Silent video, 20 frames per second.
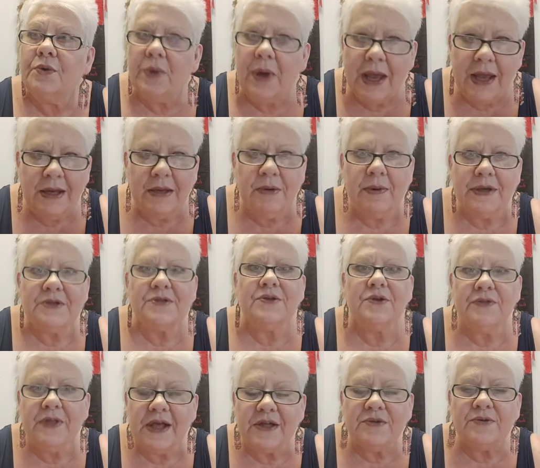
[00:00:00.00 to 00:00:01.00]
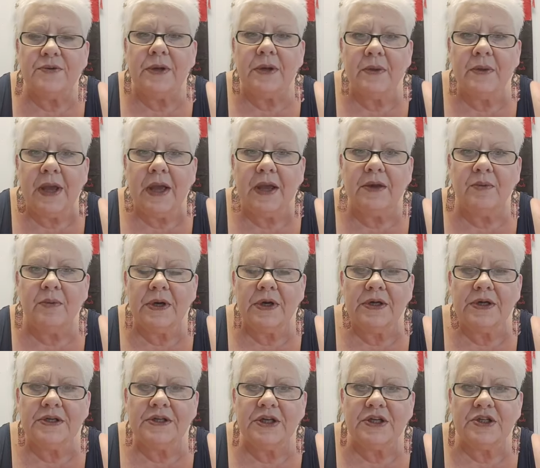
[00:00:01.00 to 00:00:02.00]
anyway, so that's what I kind of wanted
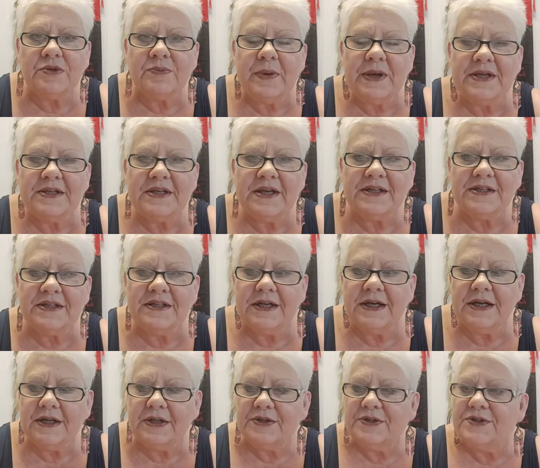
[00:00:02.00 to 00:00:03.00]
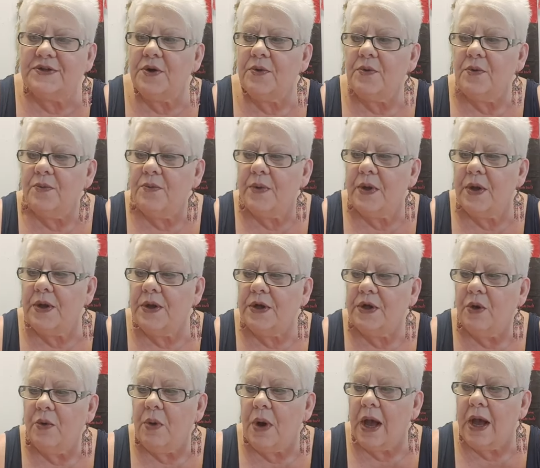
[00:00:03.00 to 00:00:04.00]
to touch base on tonight. So, you
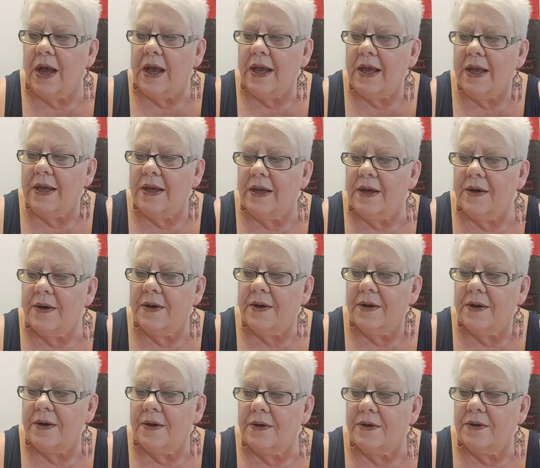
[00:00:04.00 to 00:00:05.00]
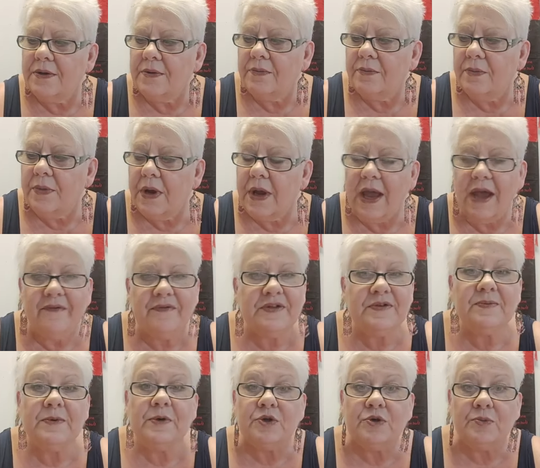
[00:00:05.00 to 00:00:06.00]
know, I have a
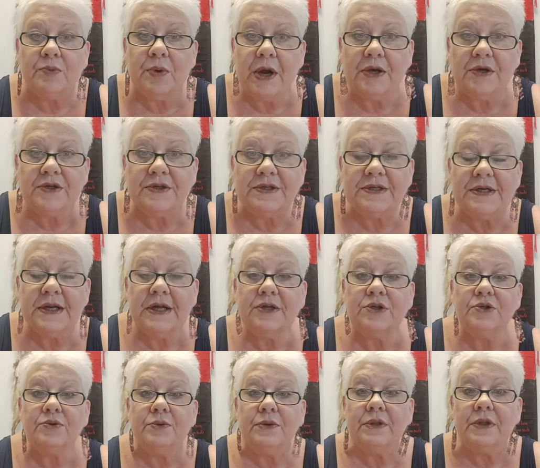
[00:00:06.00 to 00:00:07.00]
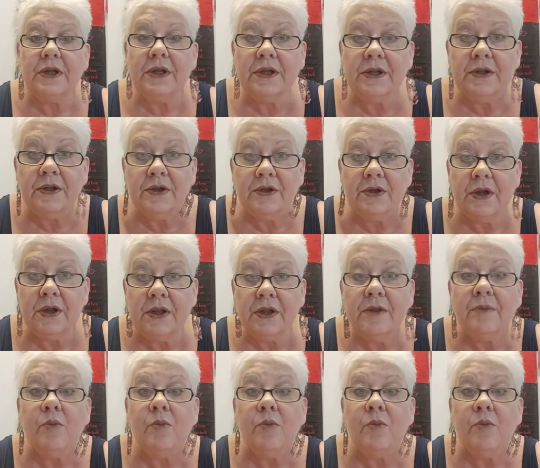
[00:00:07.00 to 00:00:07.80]
spiritual practice and I do it in the